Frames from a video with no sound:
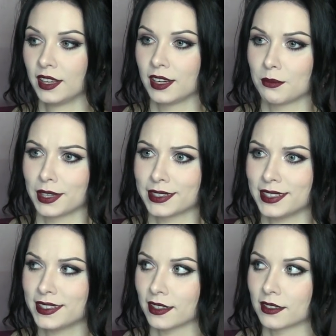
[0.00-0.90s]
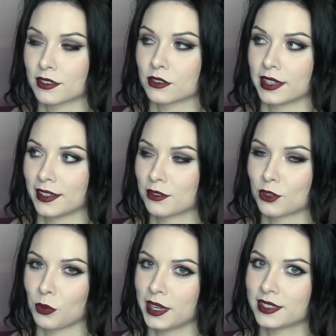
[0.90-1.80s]
And I'm like, that sounds like
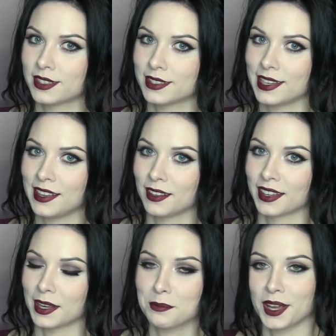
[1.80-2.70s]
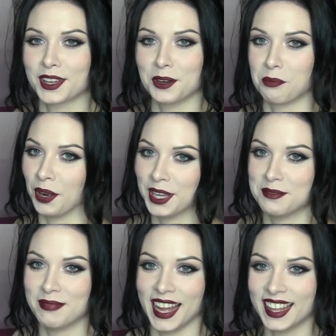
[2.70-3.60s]
crazy as hell. Like, I'm not going to bring
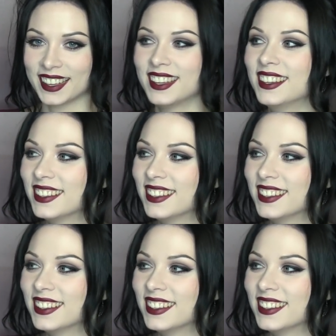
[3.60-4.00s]
him back.